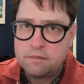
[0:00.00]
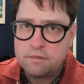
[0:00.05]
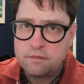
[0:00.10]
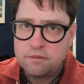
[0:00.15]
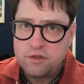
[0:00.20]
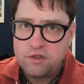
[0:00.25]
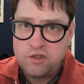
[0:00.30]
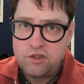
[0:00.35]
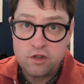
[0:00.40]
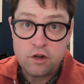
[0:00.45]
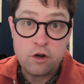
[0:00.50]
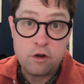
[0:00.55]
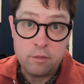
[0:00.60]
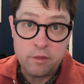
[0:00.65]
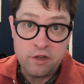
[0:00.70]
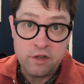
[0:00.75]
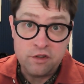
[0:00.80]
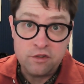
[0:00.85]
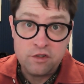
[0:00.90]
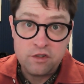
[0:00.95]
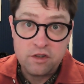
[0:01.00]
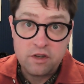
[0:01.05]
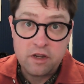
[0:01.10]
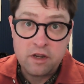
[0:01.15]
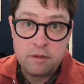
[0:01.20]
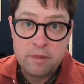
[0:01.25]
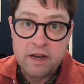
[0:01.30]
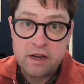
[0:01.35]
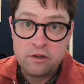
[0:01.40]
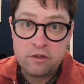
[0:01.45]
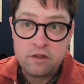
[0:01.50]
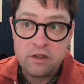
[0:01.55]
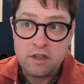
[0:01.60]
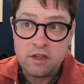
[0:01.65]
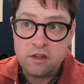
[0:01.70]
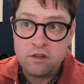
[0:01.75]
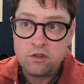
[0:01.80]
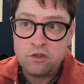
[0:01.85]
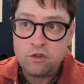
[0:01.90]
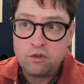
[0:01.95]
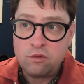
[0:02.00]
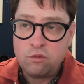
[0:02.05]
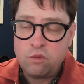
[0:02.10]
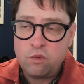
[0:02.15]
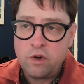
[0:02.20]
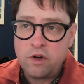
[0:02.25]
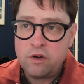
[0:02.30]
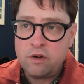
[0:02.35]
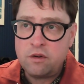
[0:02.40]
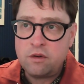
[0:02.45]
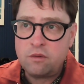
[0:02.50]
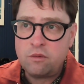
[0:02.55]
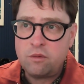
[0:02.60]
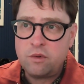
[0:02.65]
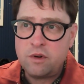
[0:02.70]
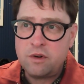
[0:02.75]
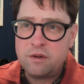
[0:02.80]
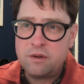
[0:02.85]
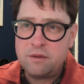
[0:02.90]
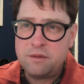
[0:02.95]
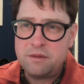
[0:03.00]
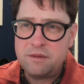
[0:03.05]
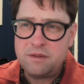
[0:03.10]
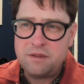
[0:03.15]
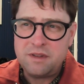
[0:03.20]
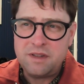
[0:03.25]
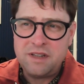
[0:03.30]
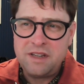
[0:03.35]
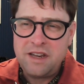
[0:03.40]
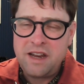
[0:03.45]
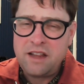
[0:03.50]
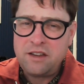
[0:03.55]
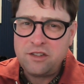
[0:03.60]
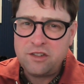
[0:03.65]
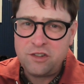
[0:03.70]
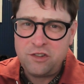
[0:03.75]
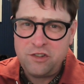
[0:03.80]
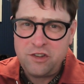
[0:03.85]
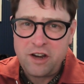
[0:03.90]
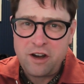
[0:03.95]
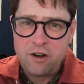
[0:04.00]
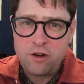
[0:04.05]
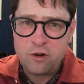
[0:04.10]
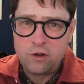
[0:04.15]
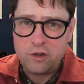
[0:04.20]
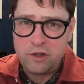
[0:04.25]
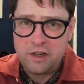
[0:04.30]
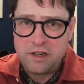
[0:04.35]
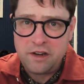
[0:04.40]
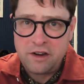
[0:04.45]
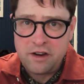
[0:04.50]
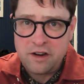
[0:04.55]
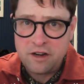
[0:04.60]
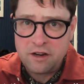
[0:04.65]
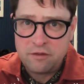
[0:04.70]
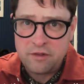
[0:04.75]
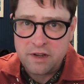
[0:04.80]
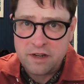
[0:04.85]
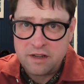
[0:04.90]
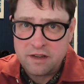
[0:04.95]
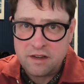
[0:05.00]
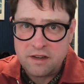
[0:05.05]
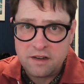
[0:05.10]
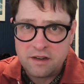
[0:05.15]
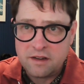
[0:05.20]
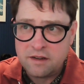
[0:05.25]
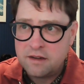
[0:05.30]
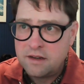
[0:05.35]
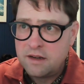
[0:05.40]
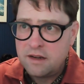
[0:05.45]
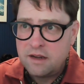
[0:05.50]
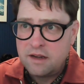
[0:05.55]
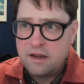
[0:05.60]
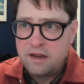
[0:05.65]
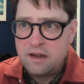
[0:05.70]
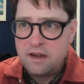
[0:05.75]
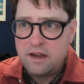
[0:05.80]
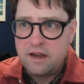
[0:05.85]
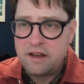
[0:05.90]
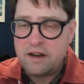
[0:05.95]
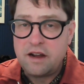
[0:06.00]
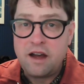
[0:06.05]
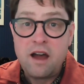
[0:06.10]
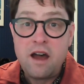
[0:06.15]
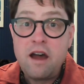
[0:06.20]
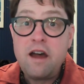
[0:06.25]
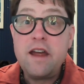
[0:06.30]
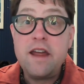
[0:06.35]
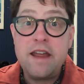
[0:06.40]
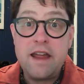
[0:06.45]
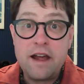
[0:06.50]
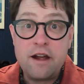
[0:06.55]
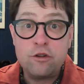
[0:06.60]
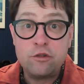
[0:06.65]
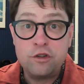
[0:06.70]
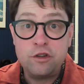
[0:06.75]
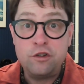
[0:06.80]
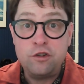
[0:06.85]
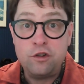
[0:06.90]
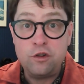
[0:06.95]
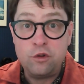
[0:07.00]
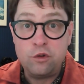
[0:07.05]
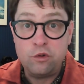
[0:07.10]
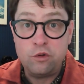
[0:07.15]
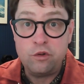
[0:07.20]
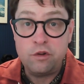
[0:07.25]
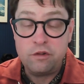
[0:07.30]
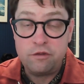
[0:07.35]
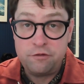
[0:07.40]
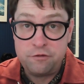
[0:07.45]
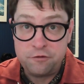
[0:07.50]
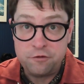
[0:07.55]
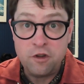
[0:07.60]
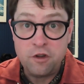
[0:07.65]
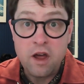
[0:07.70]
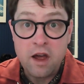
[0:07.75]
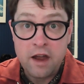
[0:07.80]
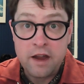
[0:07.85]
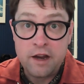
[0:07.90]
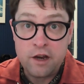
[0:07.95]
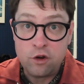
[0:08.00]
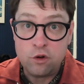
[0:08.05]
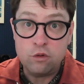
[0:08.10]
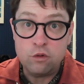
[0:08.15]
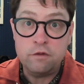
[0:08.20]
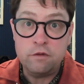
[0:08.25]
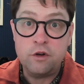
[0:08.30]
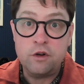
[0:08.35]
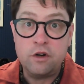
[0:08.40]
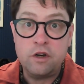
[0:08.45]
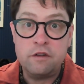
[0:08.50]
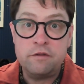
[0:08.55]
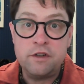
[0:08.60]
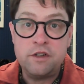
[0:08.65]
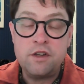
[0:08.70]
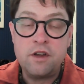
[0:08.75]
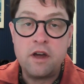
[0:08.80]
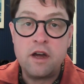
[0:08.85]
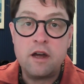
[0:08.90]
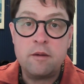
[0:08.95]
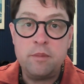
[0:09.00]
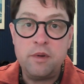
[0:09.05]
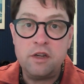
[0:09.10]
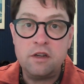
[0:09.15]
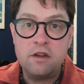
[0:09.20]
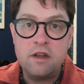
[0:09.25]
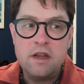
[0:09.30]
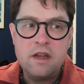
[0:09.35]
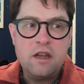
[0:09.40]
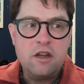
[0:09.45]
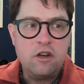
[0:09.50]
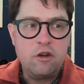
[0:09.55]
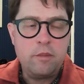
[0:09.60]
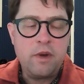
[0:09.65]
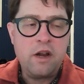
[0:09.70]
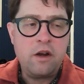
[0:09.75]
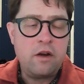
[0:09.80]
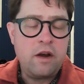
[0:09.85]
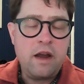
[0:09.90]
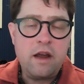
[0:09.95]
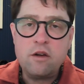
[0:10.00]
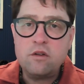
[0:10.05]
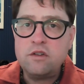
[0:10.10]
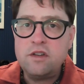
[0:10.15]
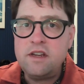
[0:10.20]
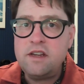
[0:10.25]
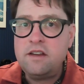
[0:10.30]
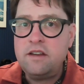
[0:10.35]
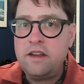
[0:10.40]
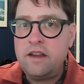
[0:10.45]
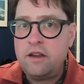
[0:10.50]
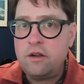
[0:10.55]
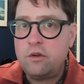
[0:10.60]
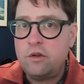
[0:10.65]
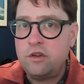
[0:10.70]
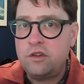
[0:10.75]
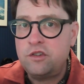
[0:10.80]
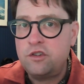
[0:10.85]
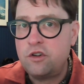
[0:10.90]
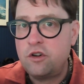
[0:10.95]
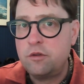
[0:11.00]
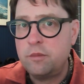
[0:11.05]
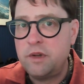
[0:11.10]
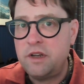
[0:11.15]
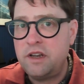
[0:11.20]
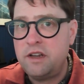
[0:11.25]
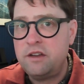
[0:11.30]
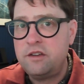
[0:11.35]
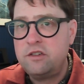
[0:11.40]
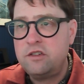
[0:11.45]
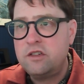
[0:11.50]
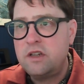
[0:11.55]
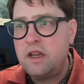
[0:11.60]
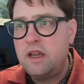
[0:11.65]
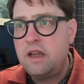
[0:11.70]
sermons about things, we're necessarily kind of at a high altitude flyover of a topic. No matter how detailed a sermon is,